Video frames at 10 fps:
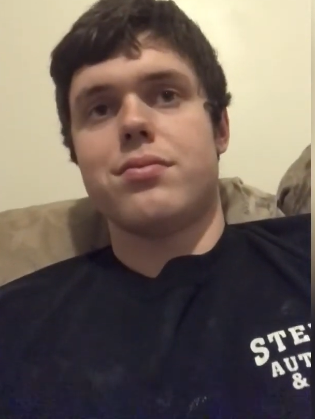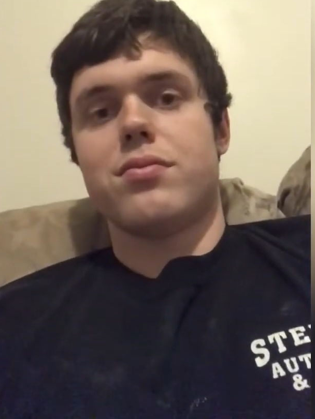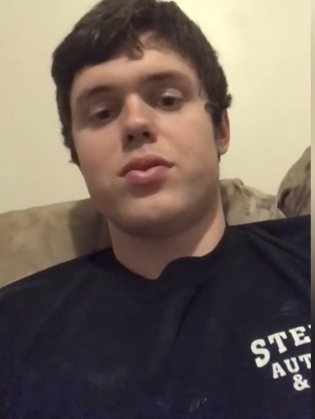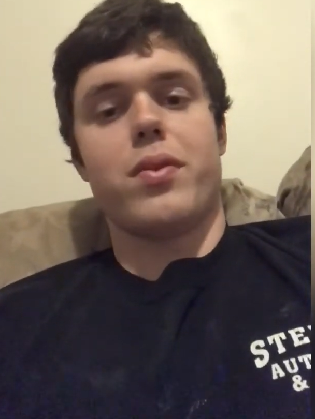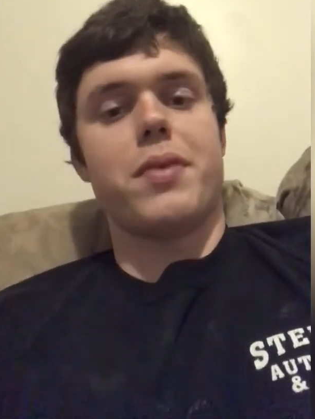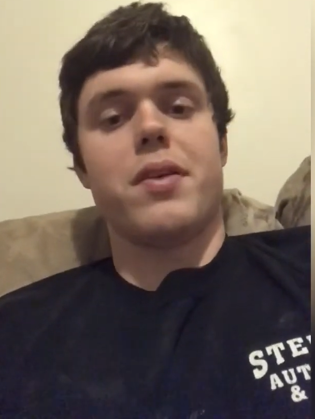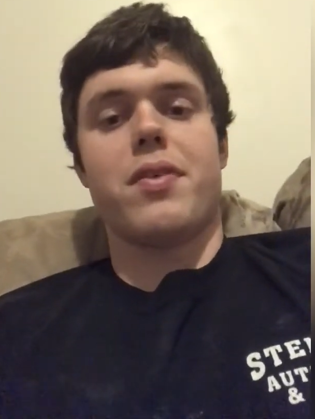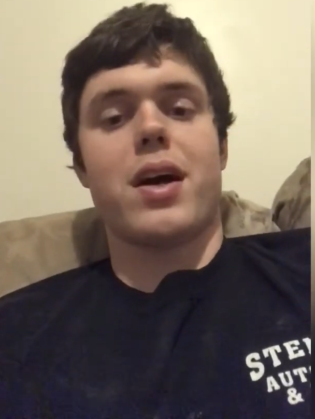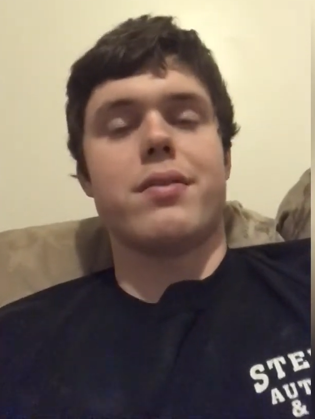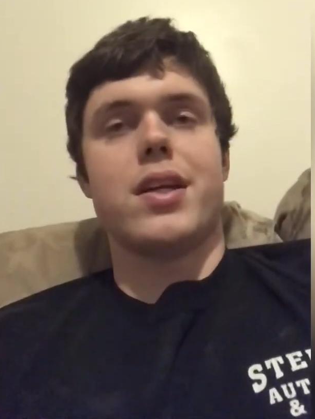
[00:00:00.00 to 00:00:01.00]

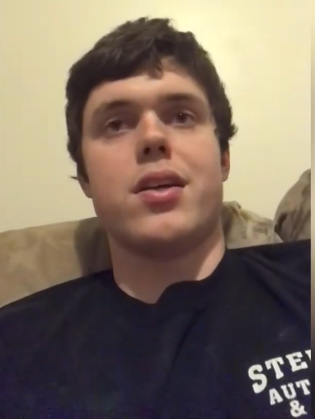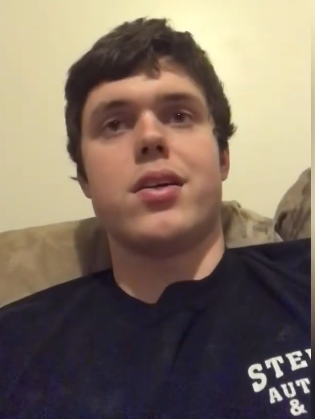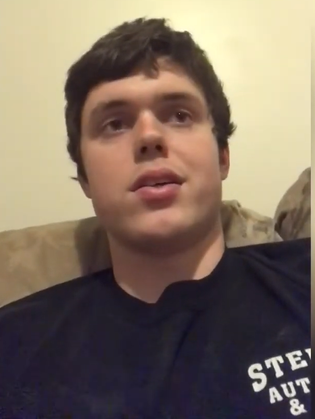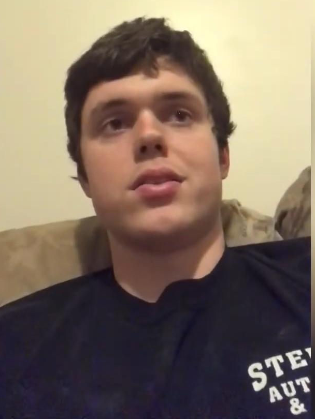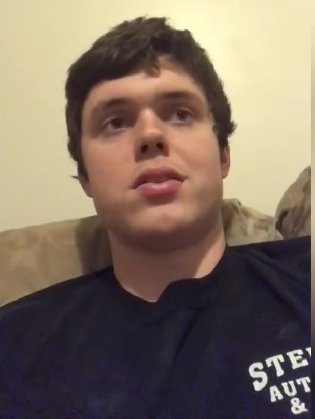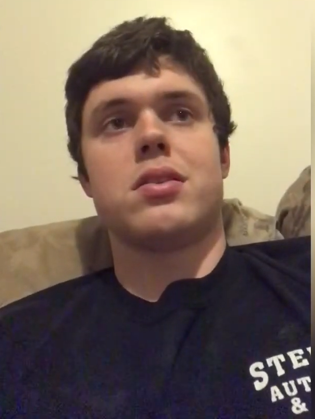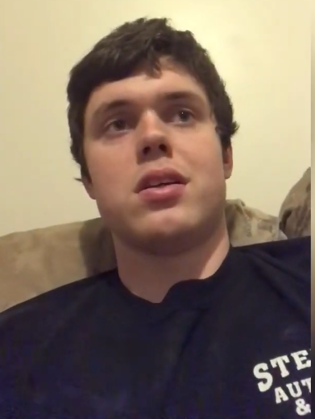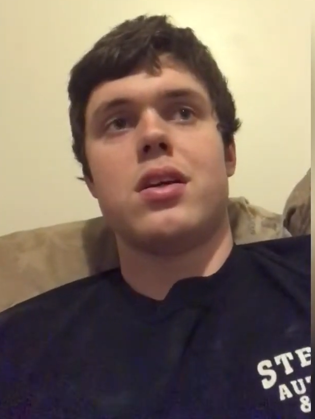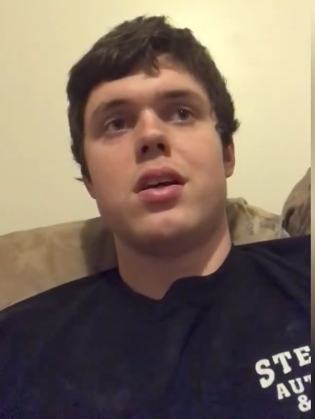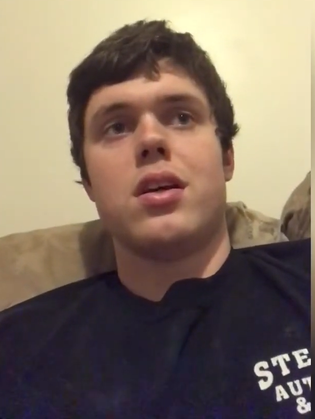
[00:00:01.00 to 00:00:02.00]
355 gears,
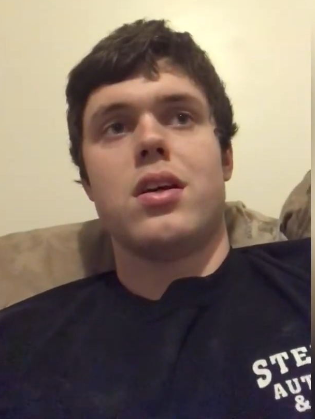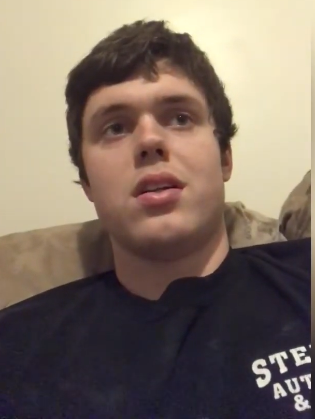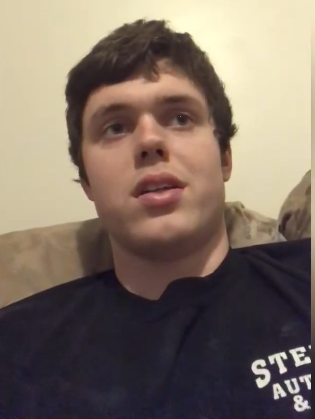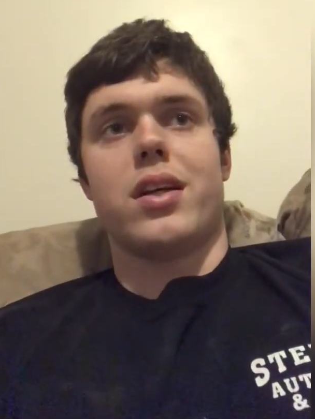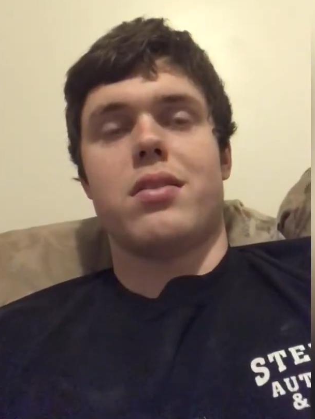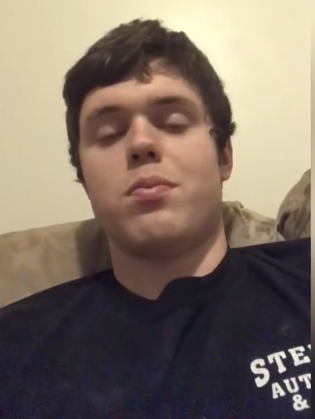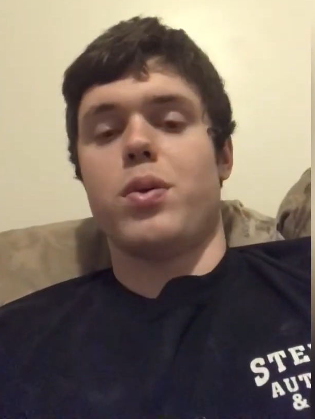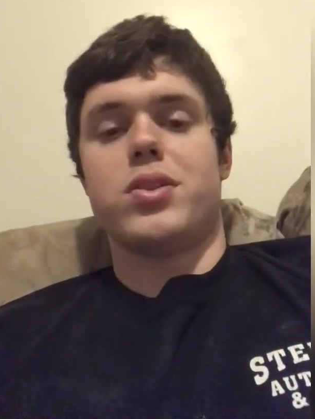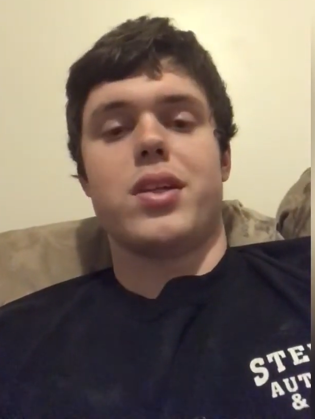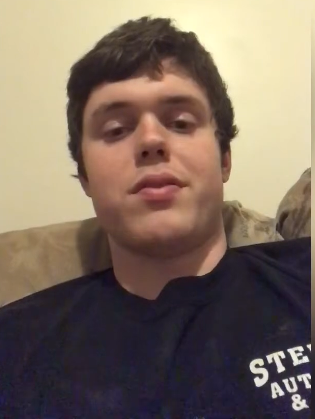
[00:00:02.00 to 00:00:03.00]
like a bunch
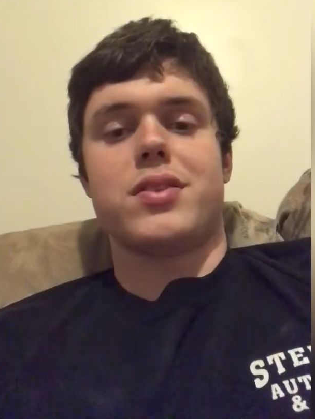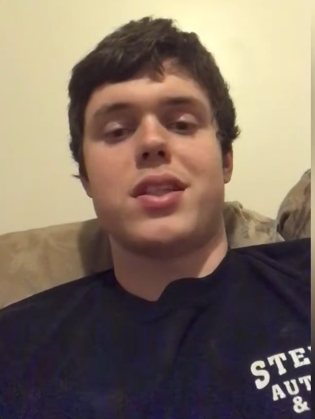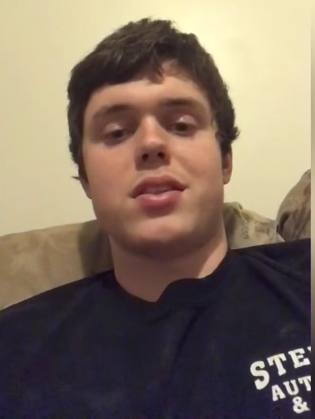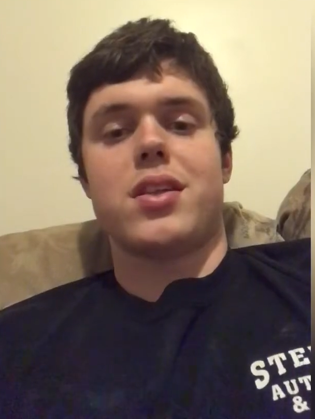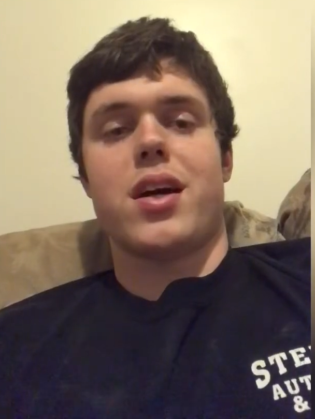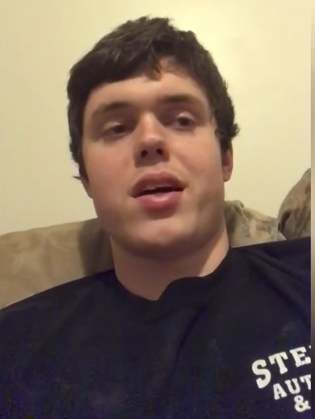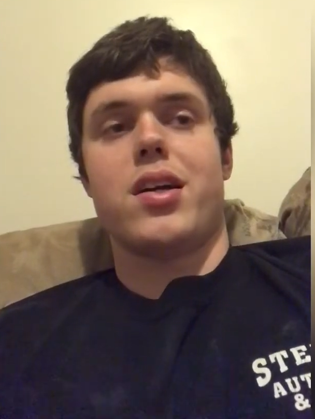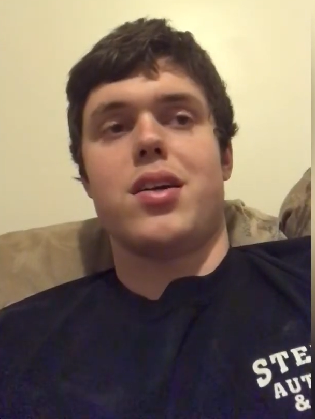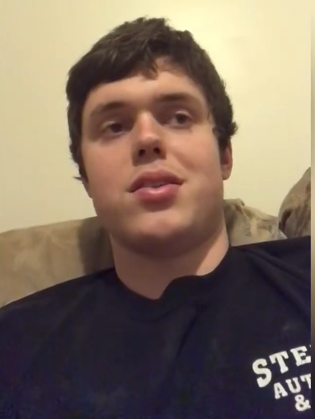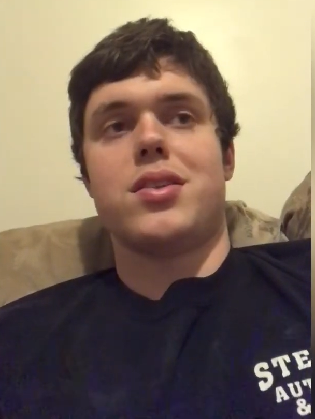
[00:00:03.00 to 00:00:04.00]
of different sets of
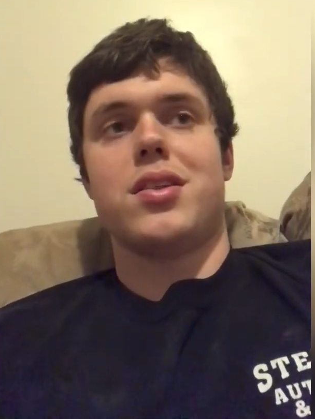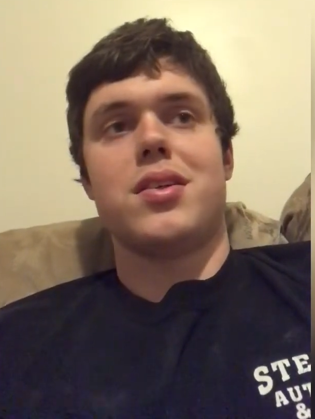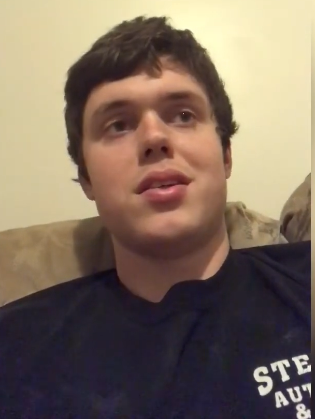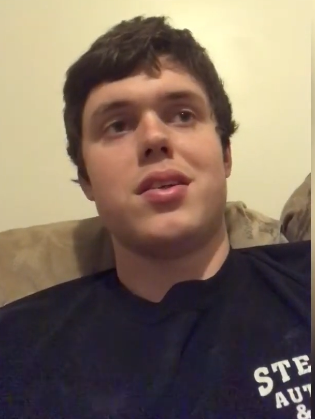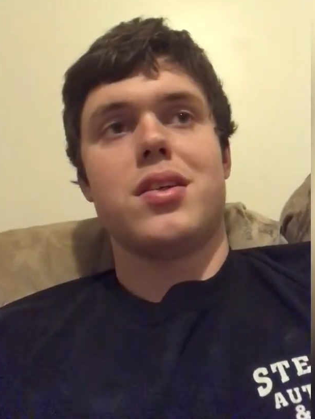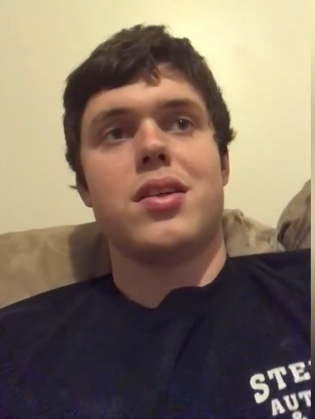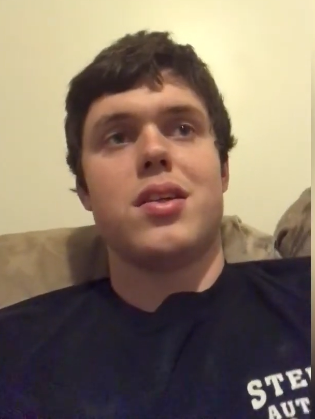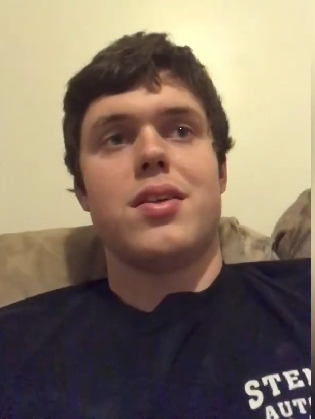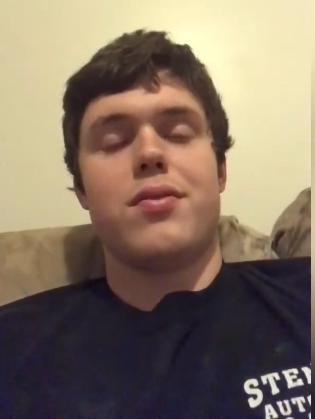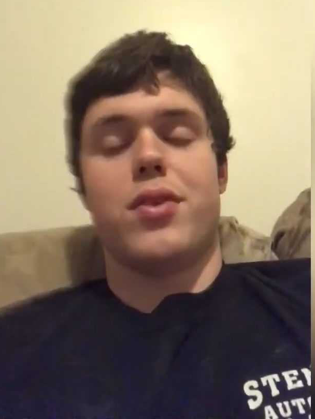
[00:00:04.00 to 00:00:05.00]
tires
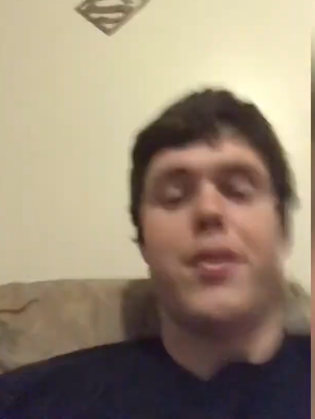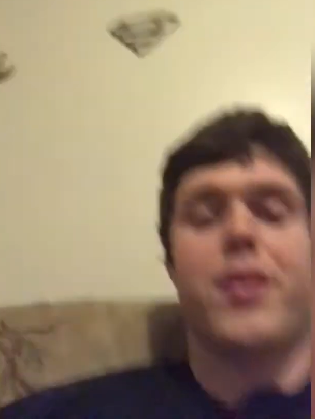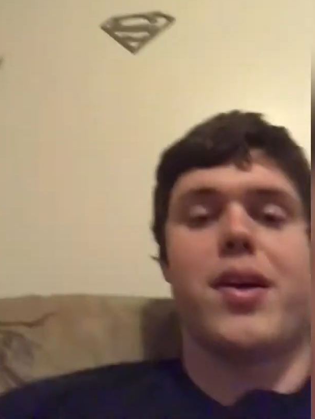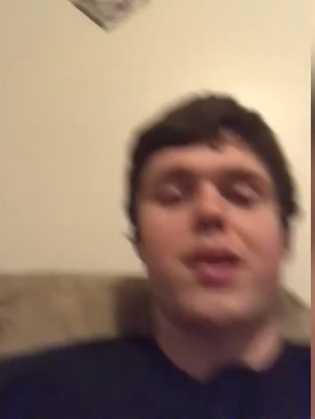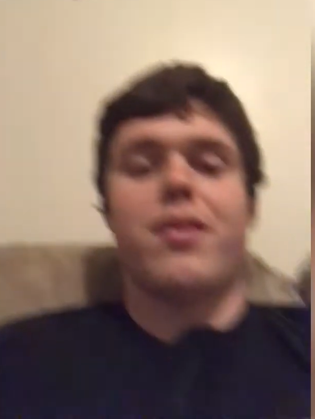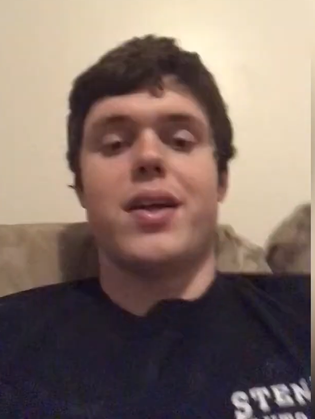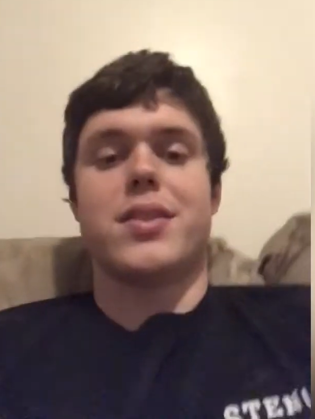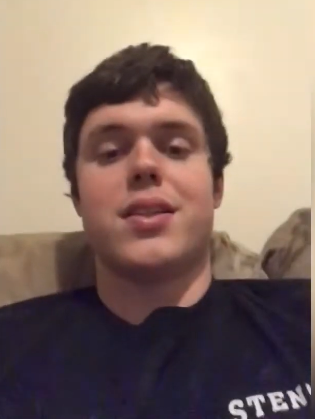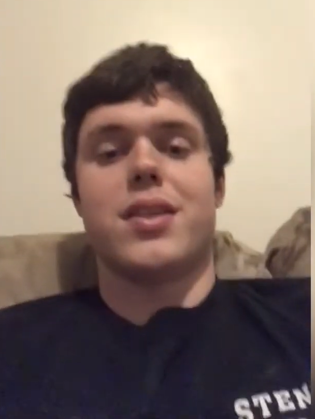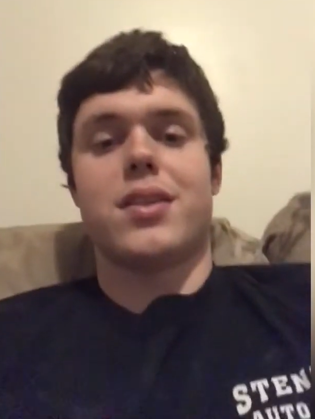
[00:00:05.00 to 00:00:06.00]
for different kind of
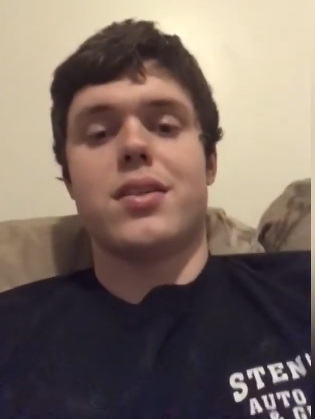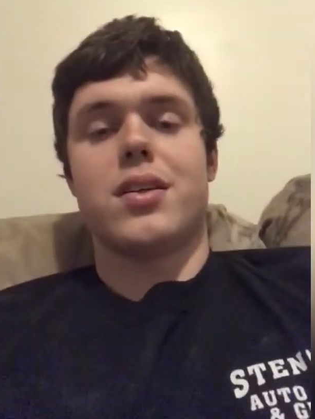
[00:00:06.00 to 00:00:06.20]
racing.